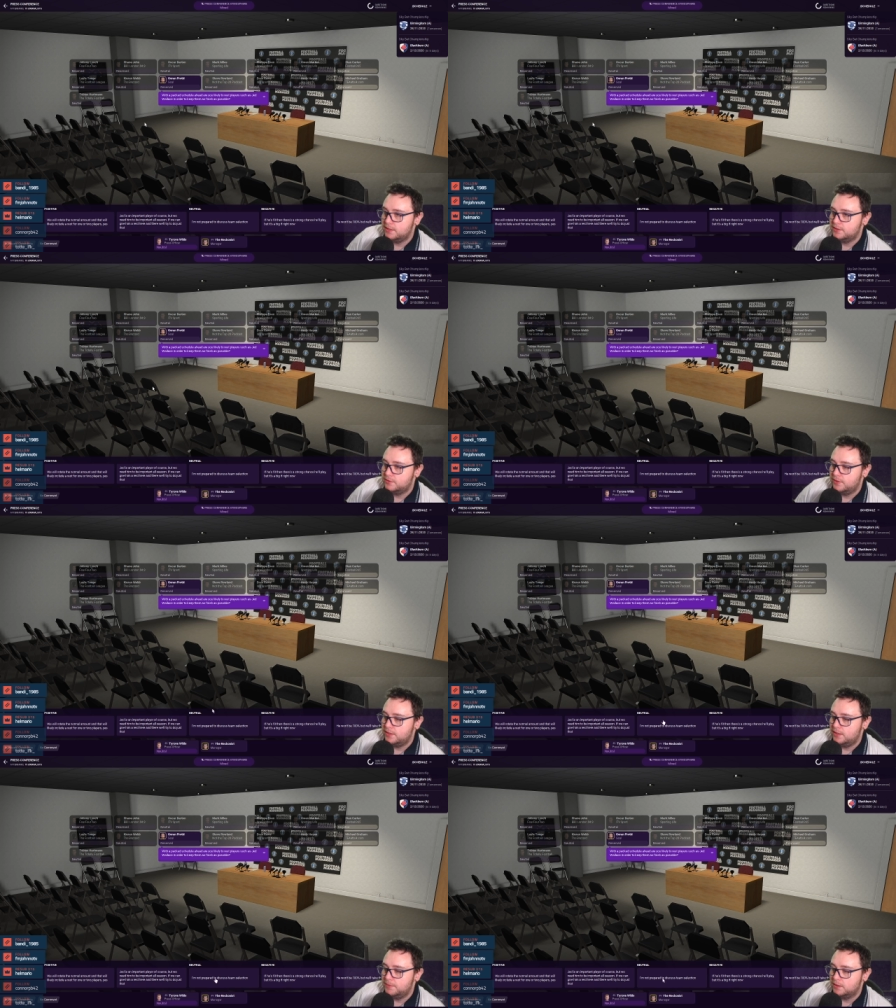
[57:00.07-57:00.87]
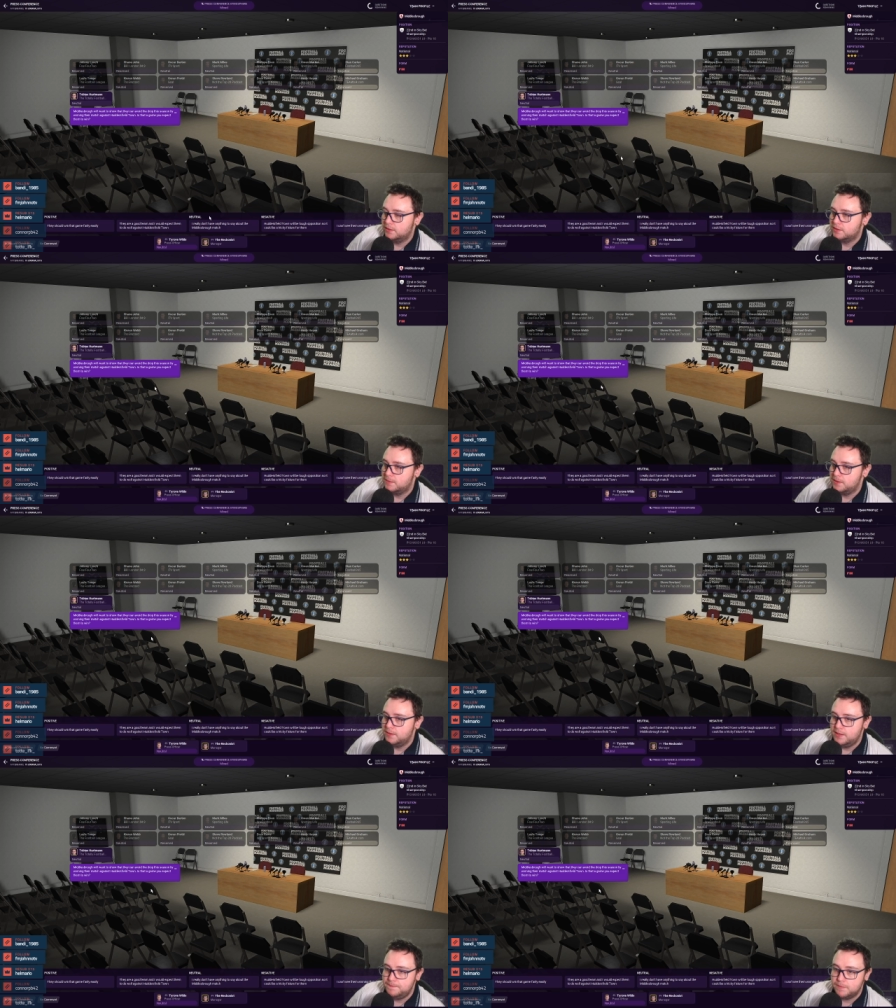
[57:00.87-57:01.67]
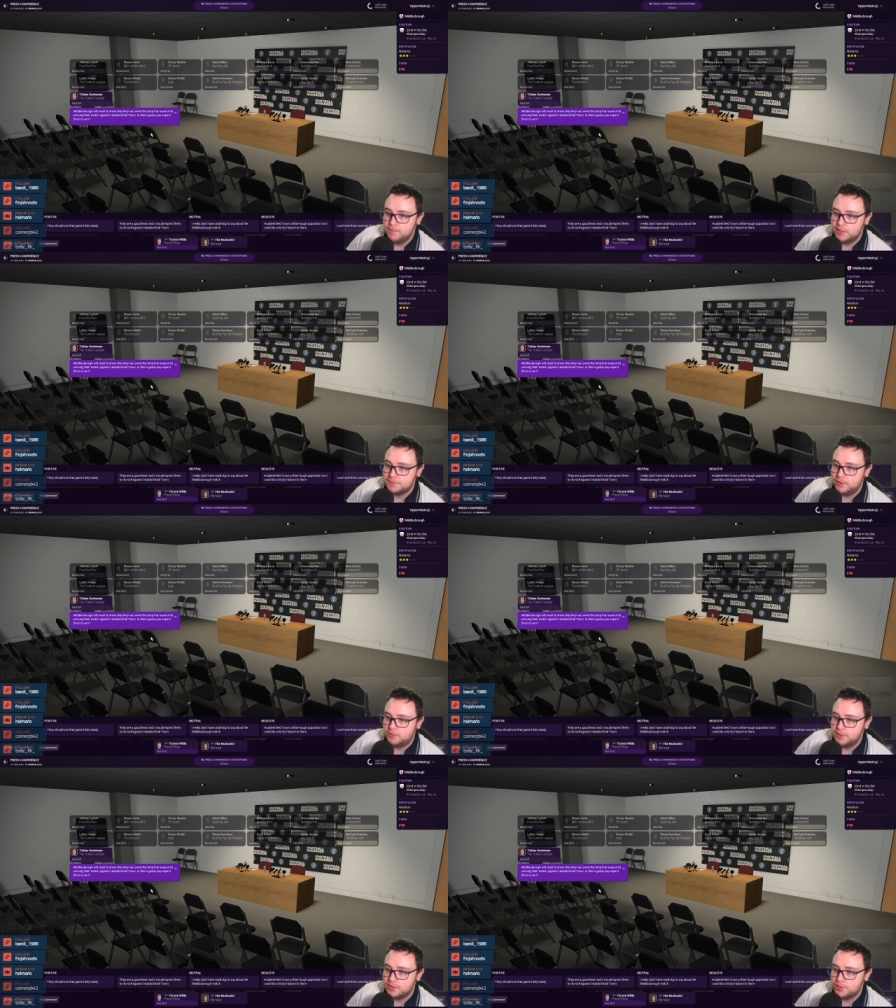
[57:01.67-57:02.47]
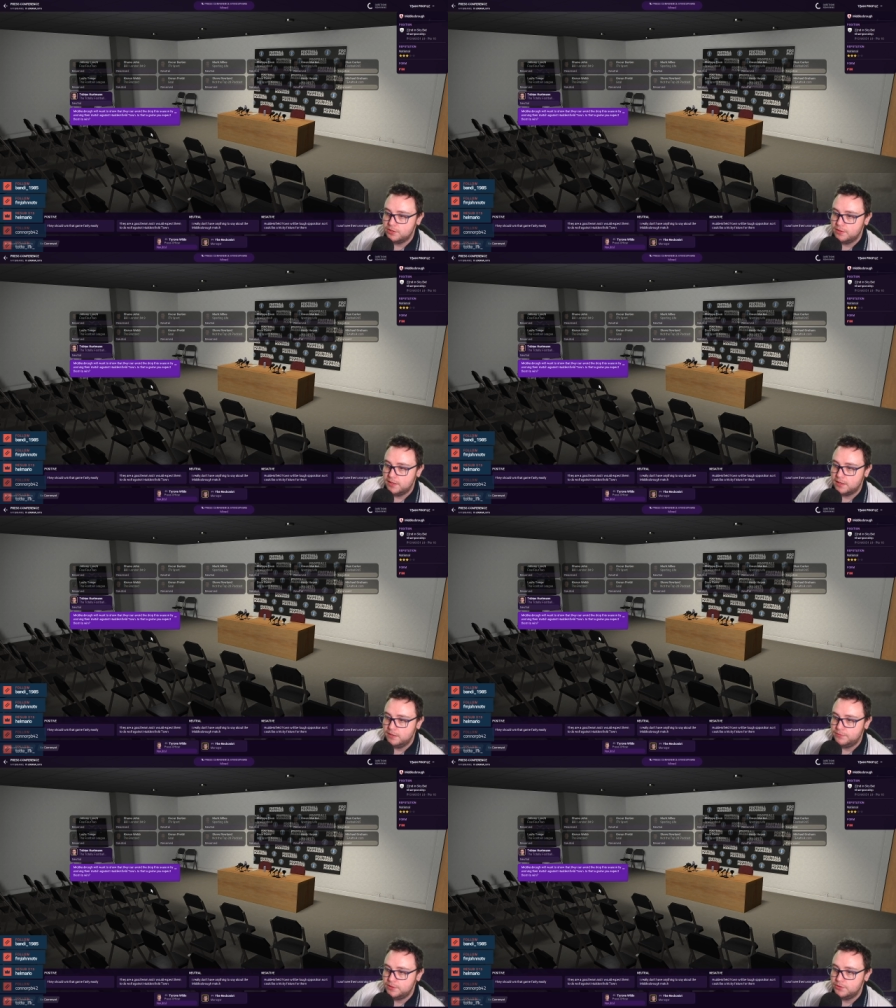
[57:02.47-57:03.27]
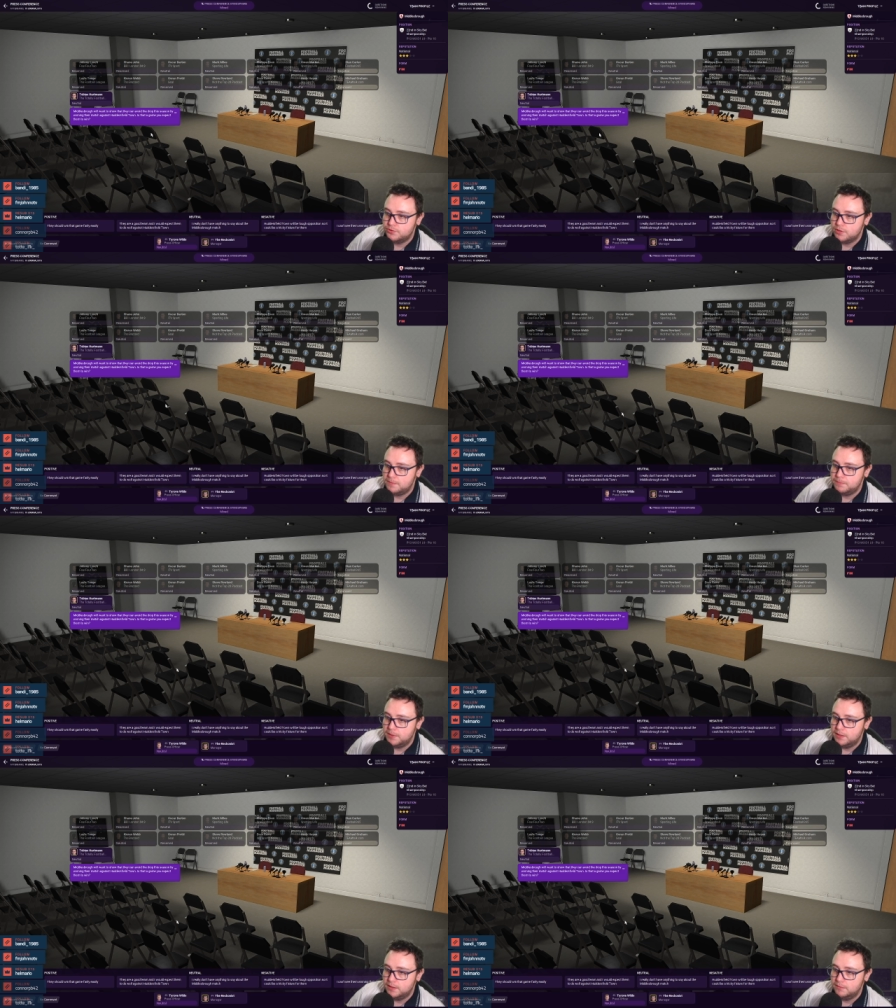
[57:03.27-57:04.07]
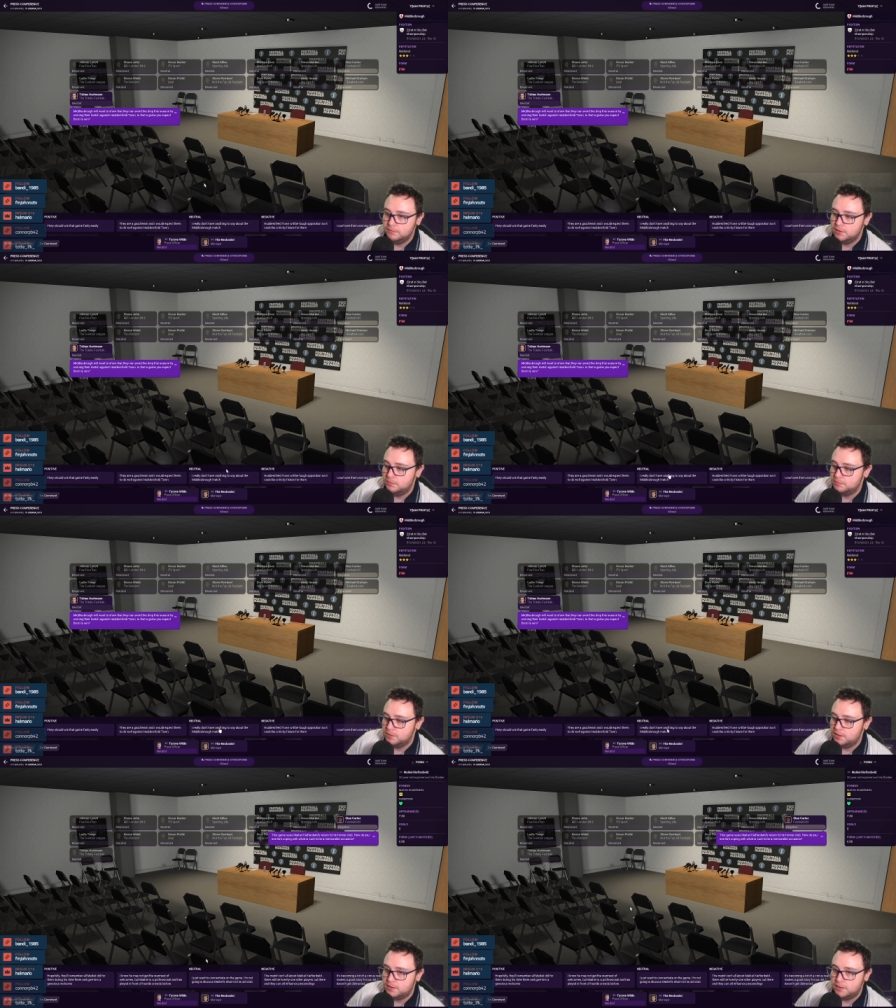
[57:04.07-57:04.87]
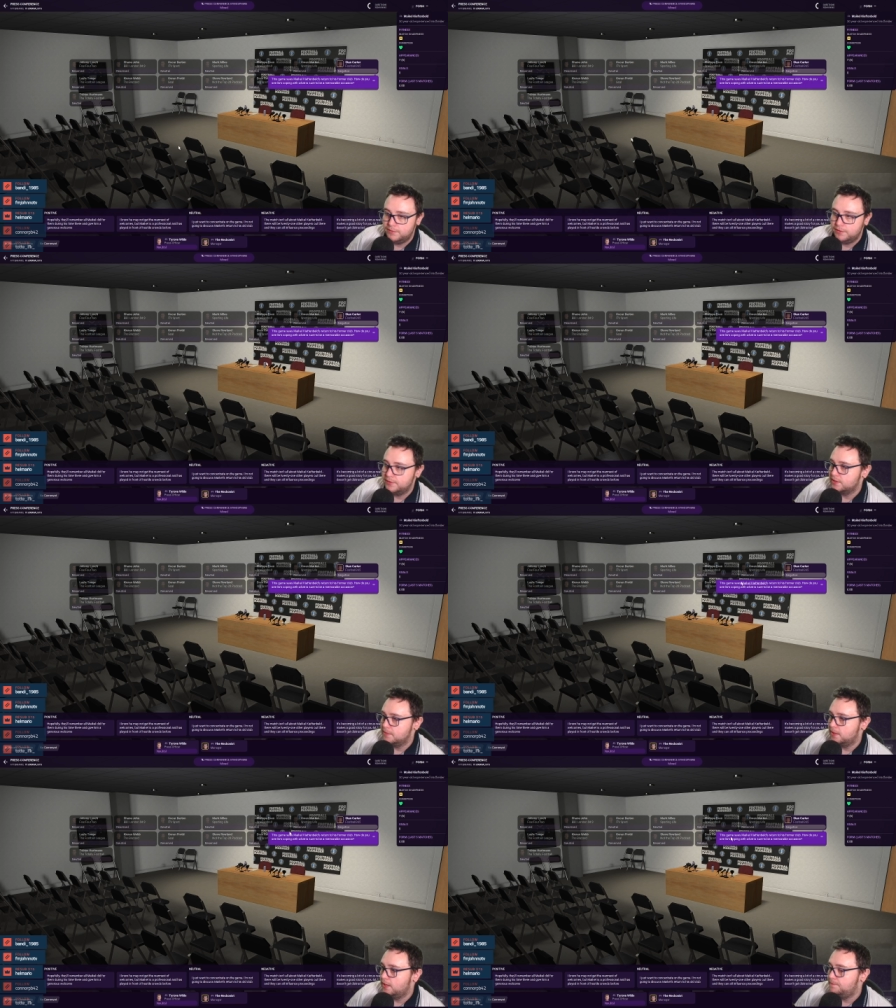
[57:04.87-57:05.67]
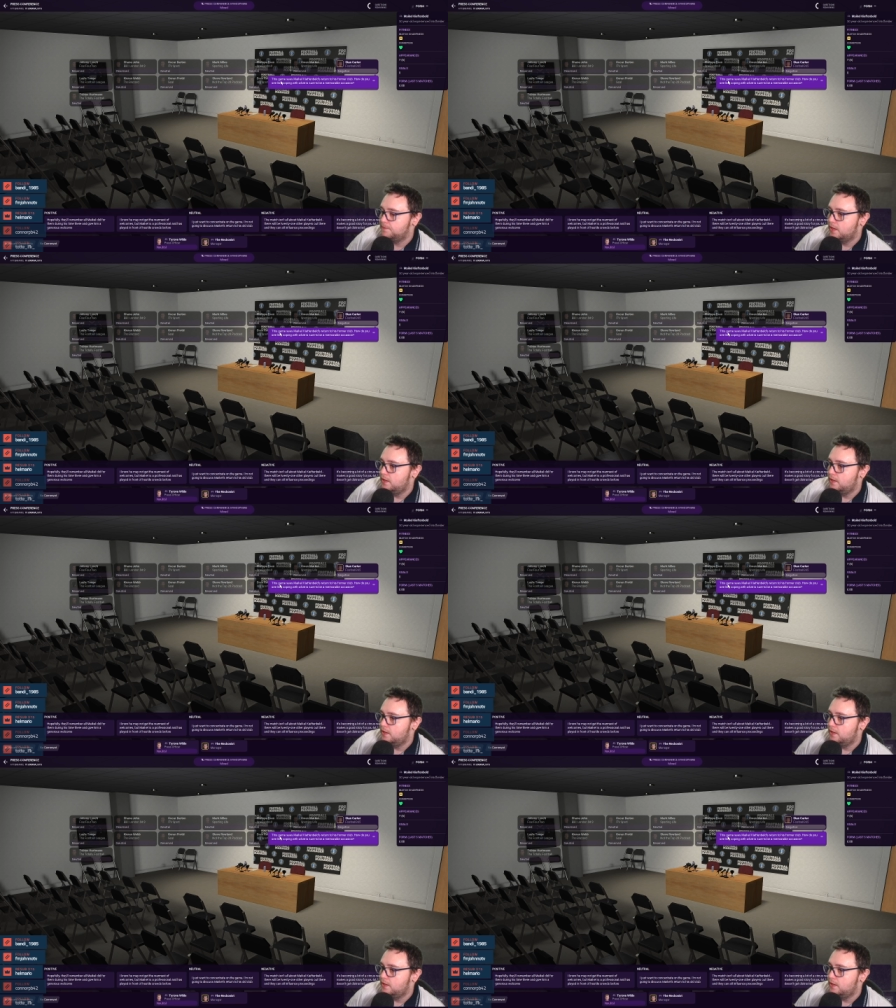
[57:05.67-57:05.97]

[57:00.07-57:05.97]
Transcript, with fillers: likely to... I'm not going to talk about that. Middlesbrough want to show that they can avoid the drop by blah, blah, blah. Don't have anything to say about that.